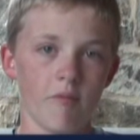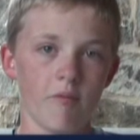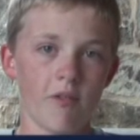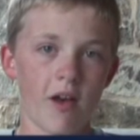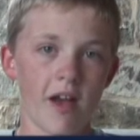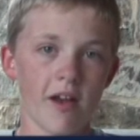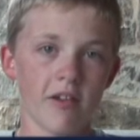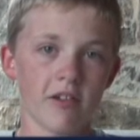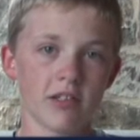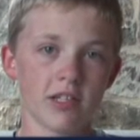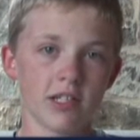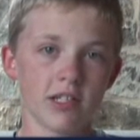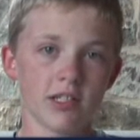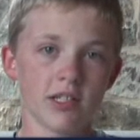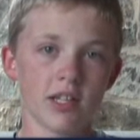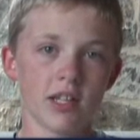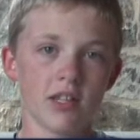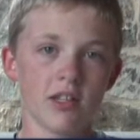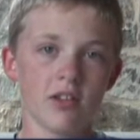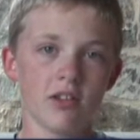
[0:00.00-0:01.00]

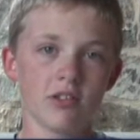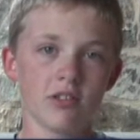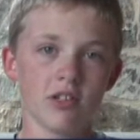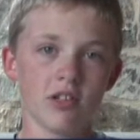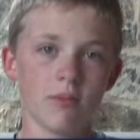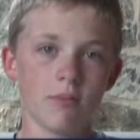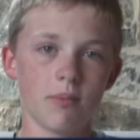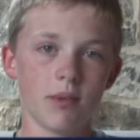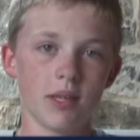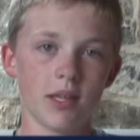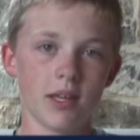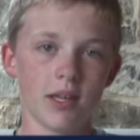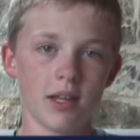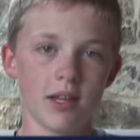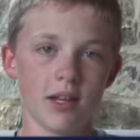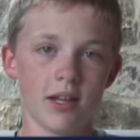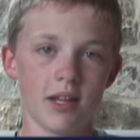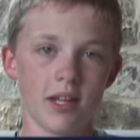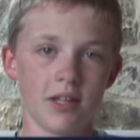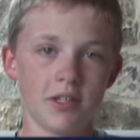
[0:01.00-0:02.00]
Viruses can usually be
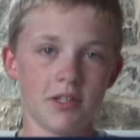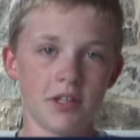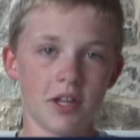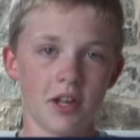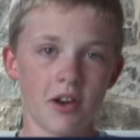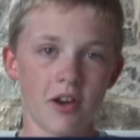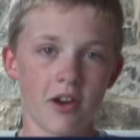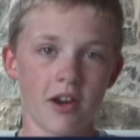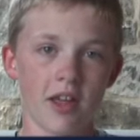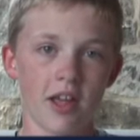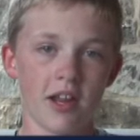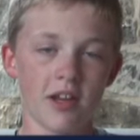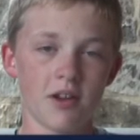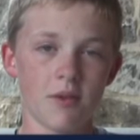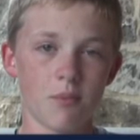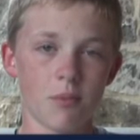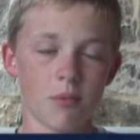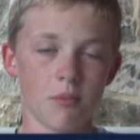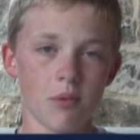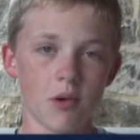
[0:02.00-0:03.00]
an initiator
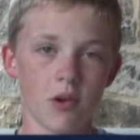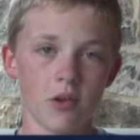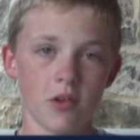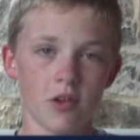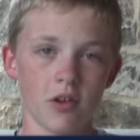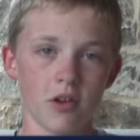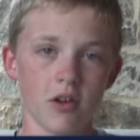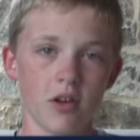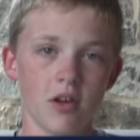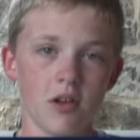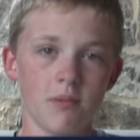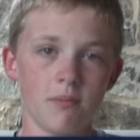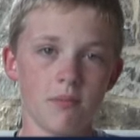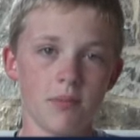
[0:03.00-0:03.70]
and a promoter,